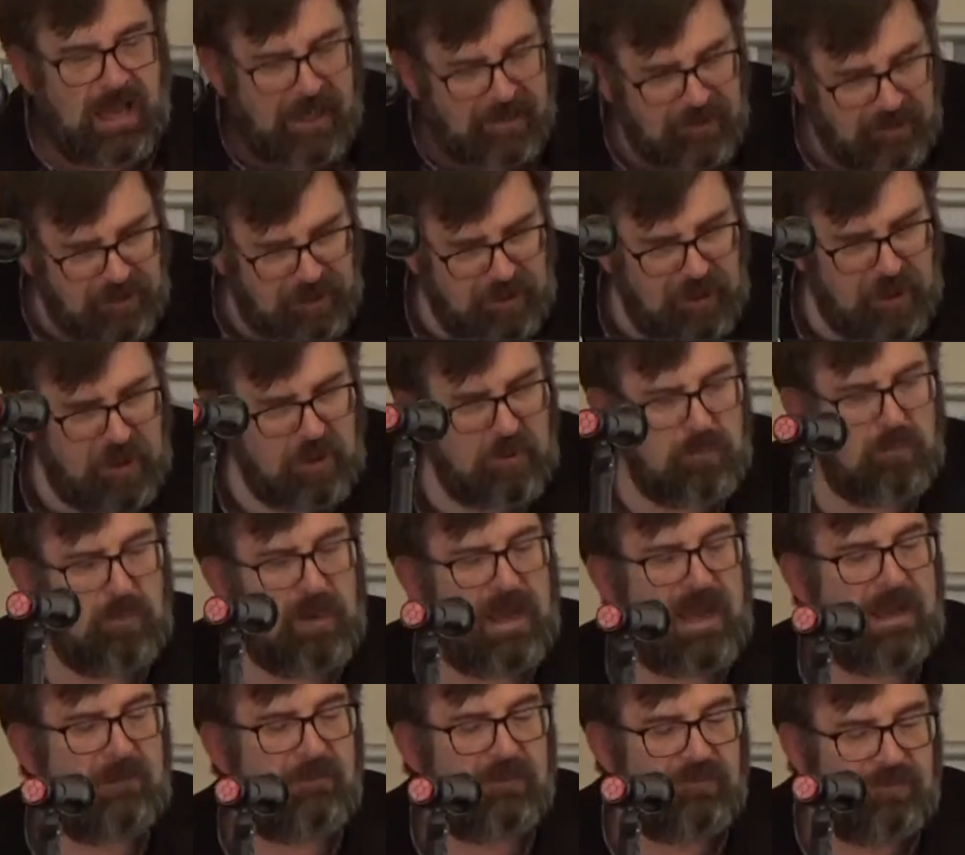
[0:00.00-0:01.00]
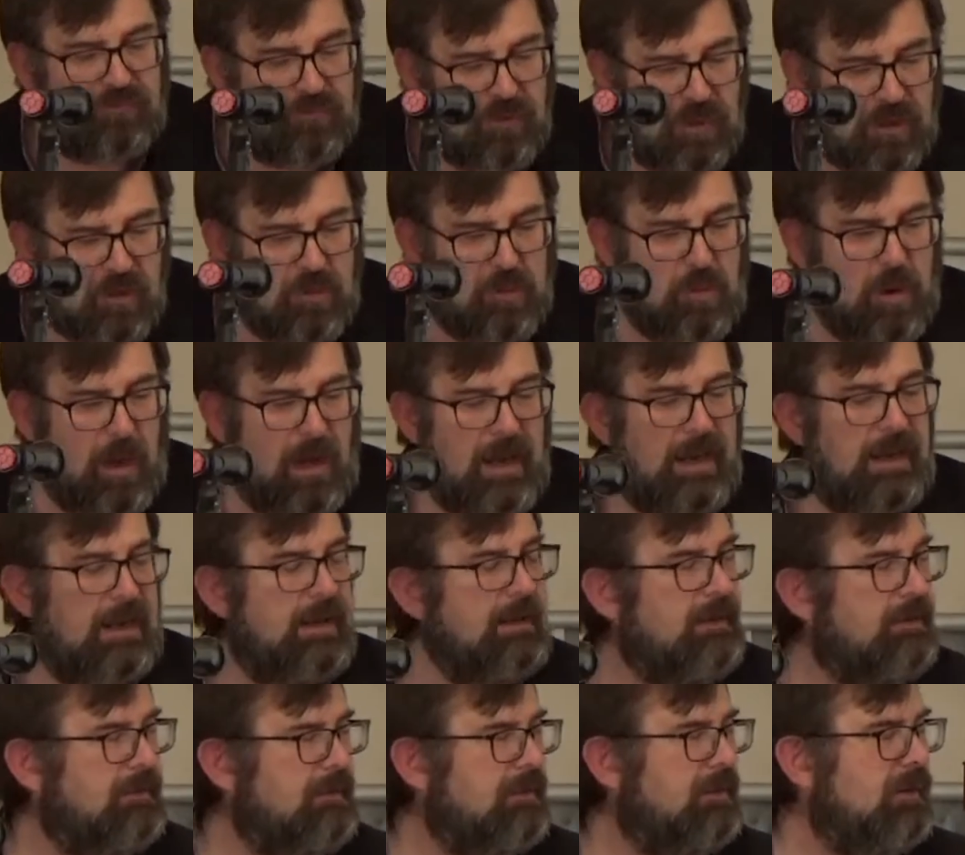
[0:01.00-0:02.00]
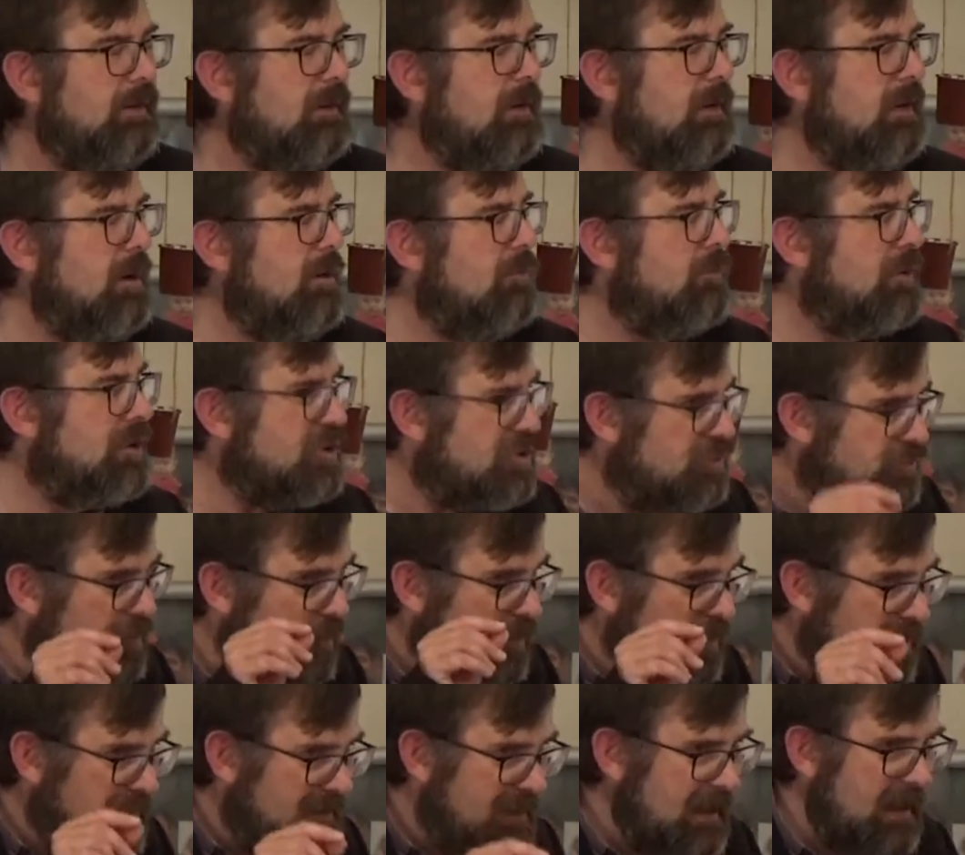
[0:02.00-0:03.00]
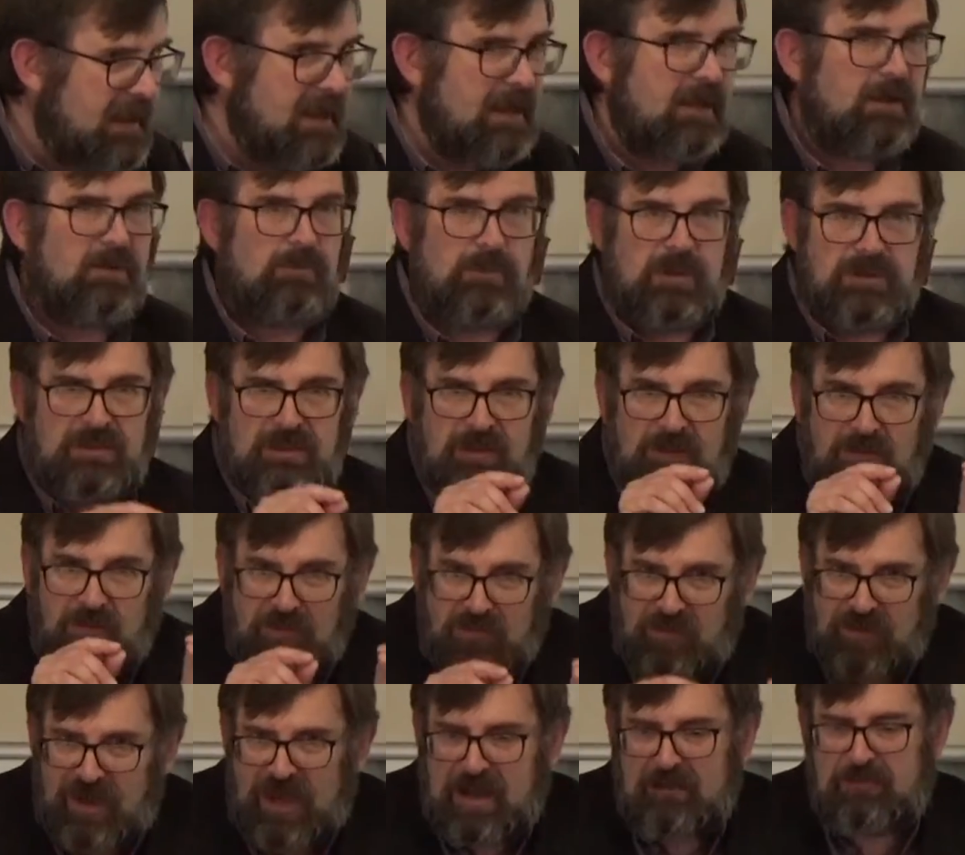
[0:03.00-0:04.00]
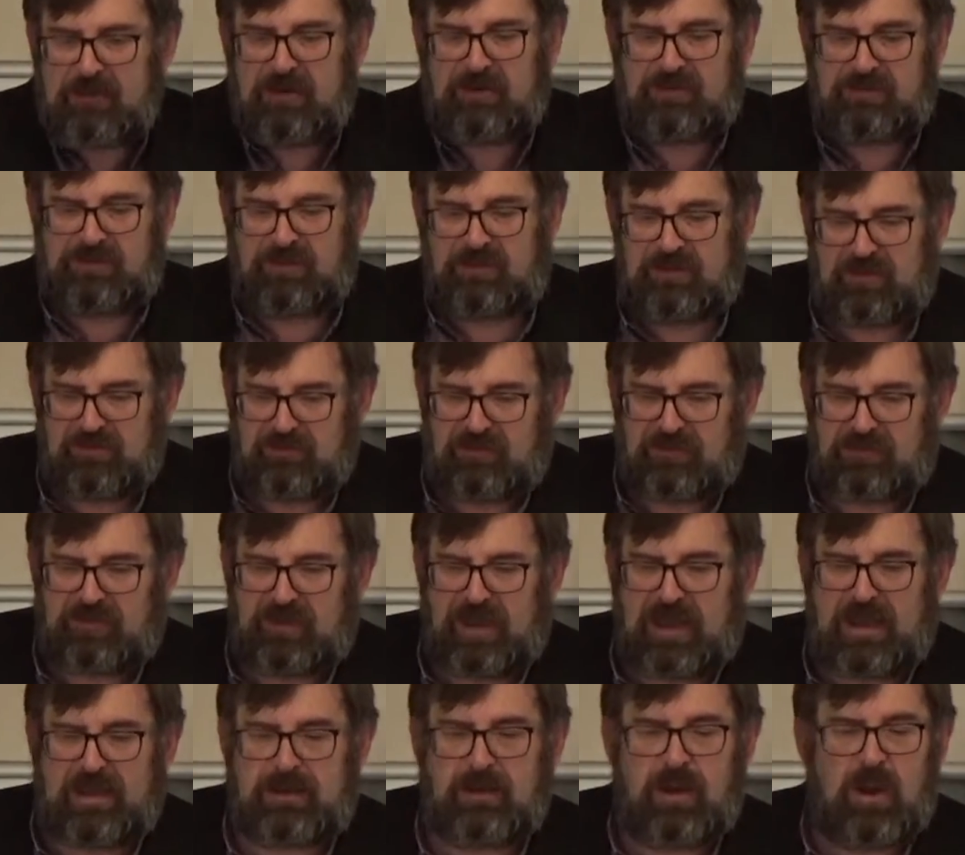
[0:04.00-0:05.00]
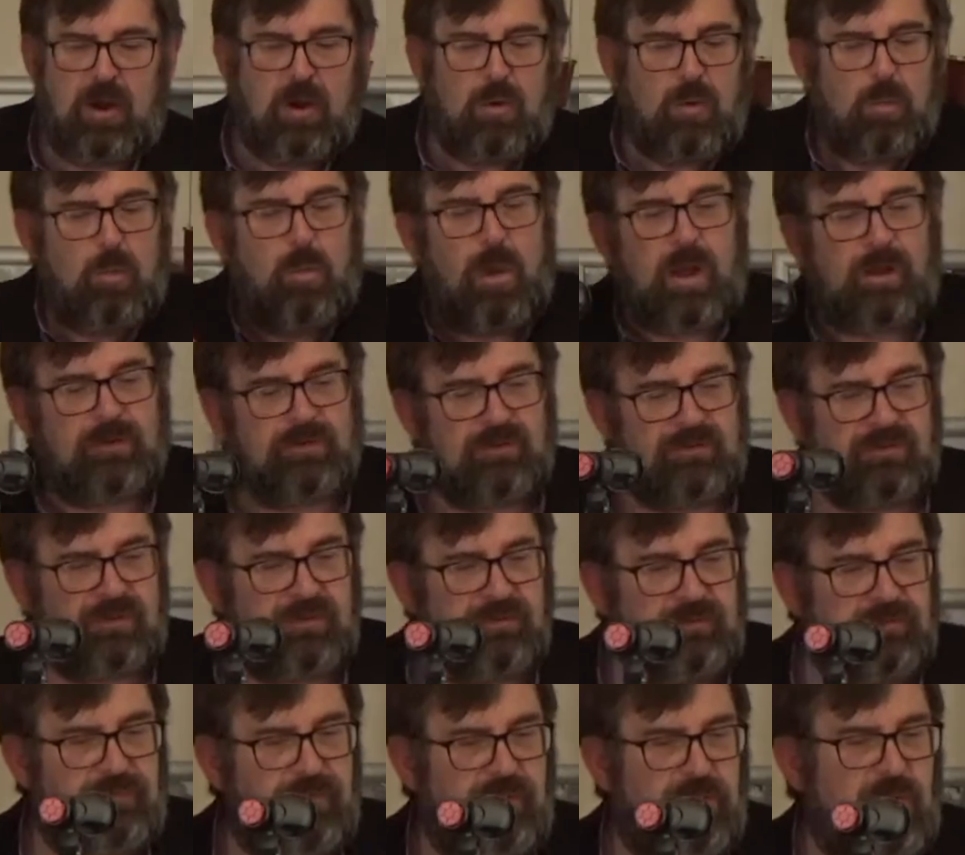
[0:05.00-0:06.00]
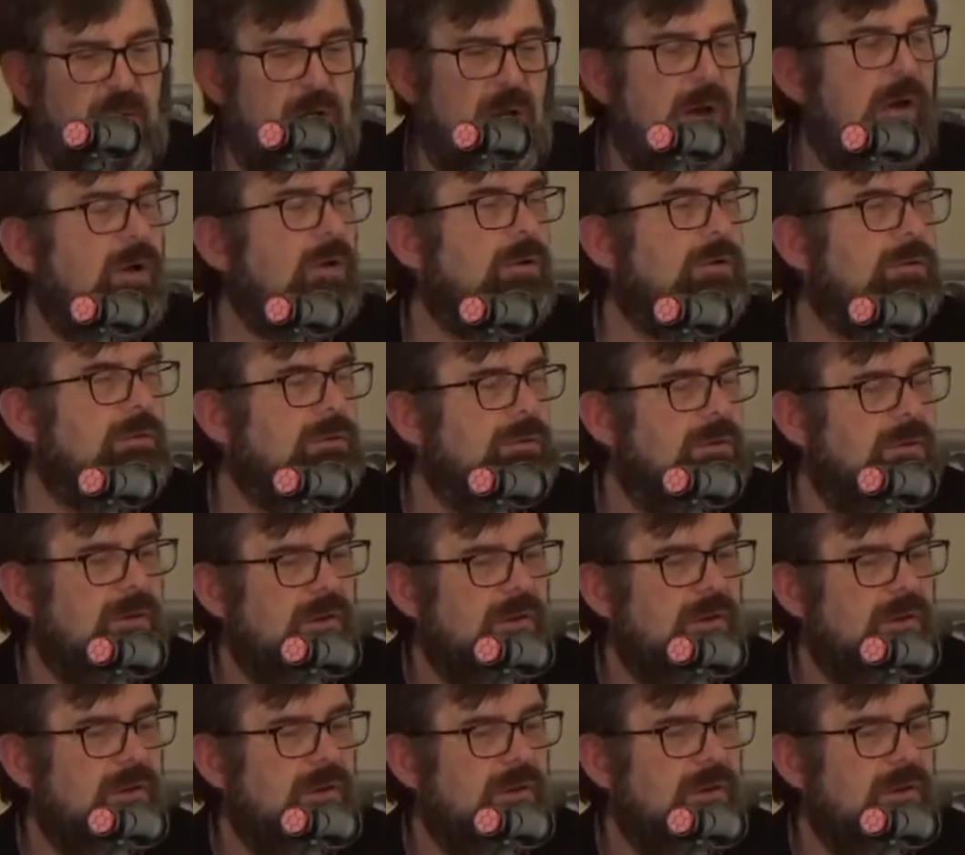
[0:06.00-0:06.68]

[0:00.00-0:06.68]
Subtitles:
a new way was required, which would deal with the seriousness of sin once and for all,